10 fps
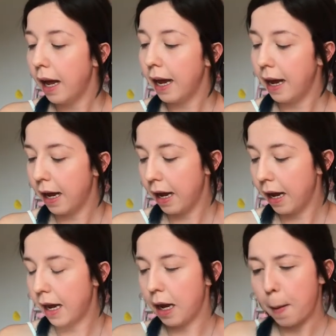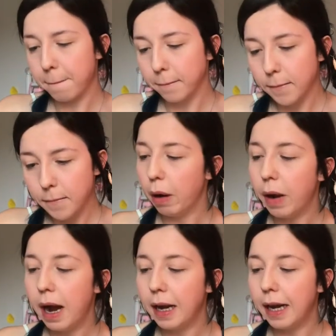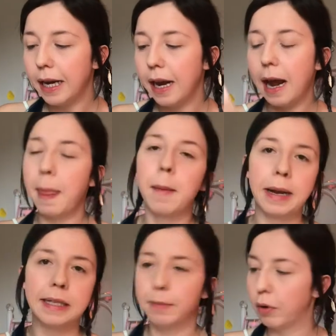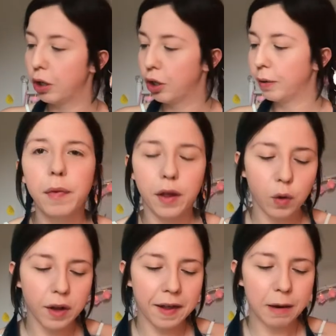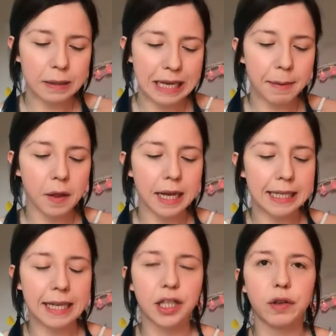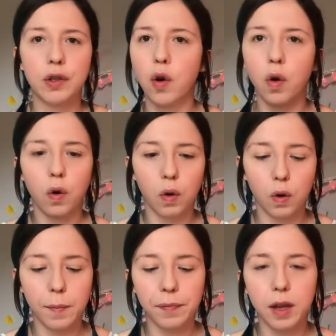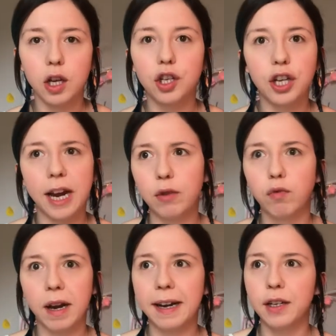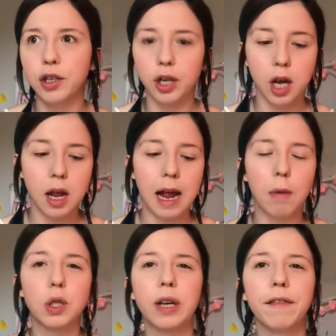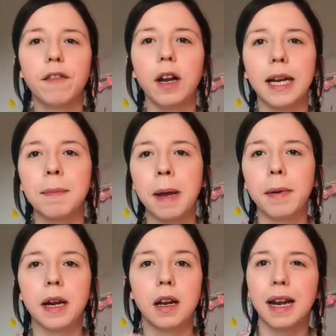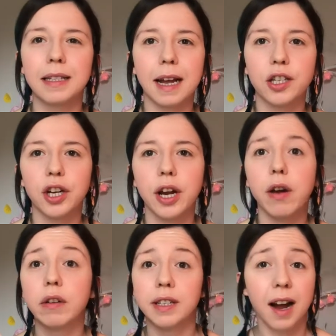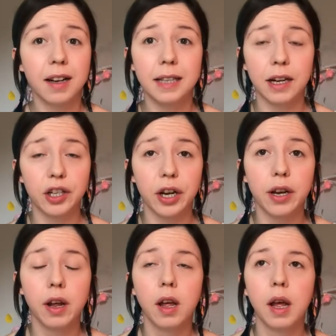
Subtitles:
a brow highlighter, and the blending brush. The only thing I would say about this is there's no shade range. I was looking for like maybe a light section or a dark section,